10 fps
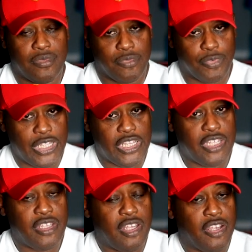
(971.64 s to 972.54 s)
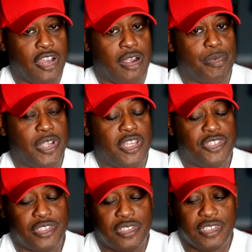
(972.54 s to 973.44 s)
reading
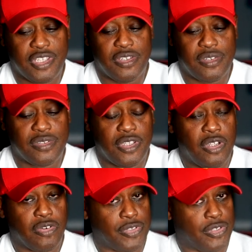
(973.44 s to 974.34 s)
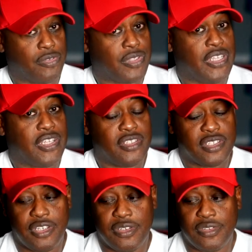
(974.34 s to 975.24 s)
comprehension skills, critical thinking
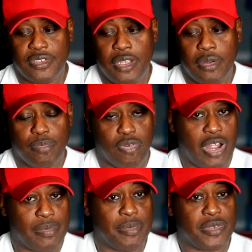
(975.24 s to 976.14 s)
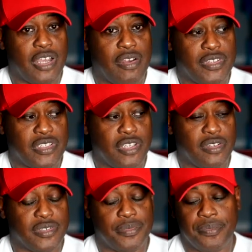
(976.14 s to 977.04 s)
skills, problem solving
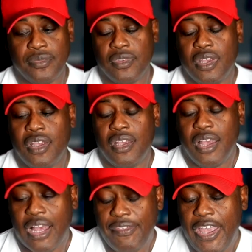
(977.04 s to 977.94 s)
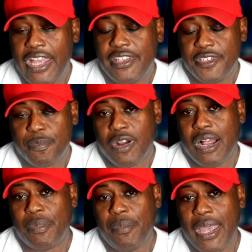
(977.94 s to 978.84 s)
skills. I've had this
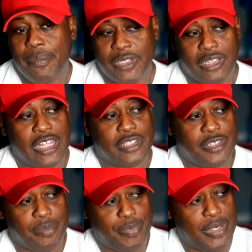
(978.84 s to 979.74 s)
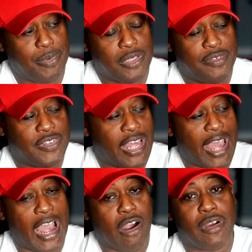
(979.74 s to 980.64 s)
problem happen a lot. Of people live an
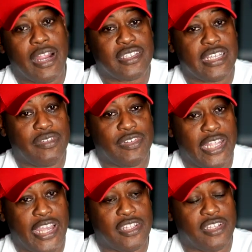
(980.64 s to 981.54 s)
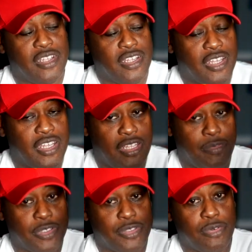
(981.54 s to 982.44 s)
hour outside of Atlanta and they
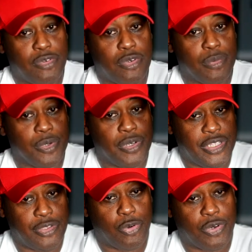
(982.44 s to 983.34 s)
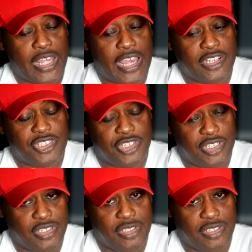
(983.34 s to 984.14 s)
want to do Uber and DoorDash